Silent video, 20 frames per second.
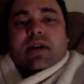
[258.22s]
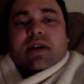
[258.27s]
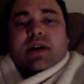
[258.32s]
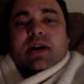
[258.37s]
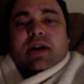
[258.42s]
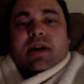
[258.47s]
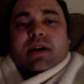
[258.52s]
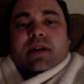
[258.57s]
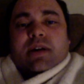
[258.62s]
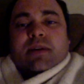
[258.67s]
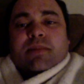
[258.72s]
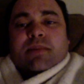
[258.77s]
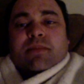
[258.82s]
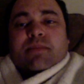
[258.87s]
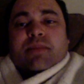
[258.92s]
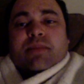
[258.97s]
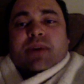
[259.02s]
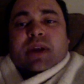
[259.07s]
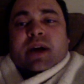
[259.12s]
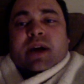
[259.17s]
Um,
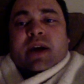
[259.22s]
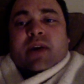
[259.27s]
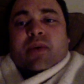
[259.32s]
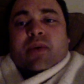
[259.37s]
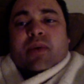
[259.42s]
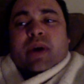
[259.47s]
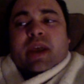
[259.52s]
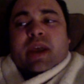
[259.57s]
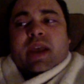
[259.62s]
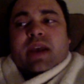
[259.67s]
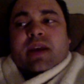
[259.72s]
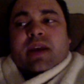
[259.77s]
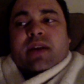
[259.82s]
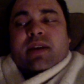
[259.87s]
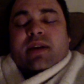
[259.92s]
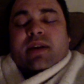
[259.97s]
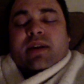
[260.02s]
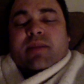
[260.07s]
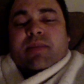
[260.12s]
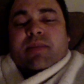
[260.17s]
but I weigh in
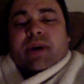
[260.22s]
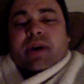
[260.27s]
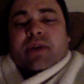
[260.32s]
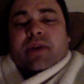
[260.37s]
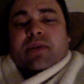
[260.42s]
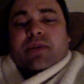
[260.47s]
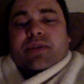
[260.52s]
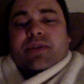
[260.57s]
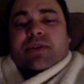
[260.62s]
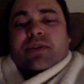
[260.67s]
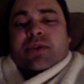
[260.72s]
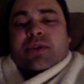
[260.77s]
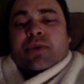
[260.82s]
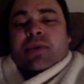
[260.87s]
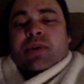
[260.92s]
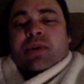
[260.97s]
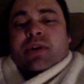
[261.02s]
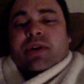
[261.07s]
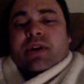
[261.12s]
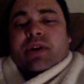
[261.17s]
at about
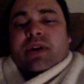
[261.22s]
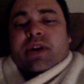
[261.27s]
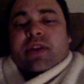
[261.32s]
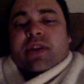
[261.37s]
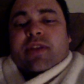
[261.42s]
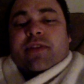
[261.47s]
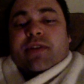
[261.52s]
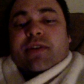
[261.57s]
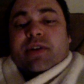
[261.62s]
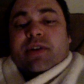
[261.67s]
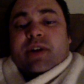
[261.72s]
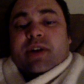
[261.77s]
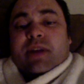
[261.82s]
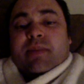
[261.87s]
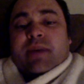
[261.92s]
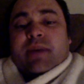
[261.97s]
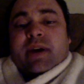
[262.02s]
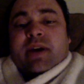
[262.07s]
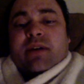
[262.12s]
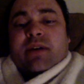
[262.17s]
230
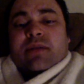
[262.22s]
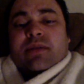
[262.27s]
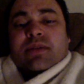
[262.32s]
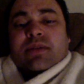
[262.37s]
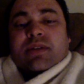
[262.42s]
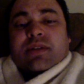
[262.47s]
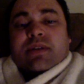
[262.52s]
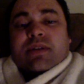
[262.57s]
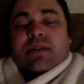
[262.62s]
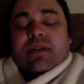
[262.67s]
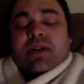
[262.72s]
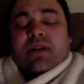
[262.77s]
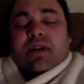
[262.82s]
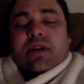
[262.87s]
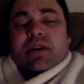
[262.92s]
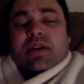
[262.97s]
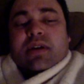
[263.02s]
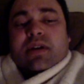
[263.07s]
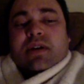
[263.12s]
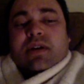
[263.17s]
pounds.
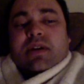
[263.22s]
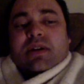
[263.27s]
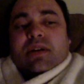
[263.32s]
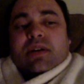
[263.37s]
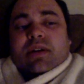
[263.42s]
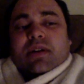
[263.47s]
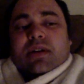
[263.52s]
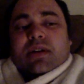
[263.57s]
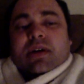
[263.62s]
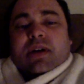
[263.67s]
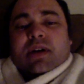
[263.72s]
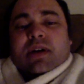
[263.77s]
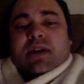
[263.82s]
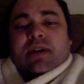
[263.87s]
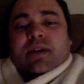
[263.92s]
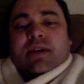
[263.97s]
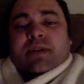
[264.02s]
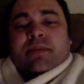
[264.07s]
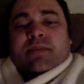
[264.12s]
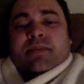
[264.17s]

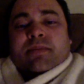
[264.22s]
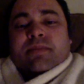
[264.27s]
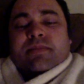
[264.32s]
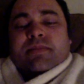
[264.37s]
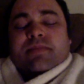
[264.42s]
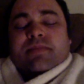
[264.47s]
Um,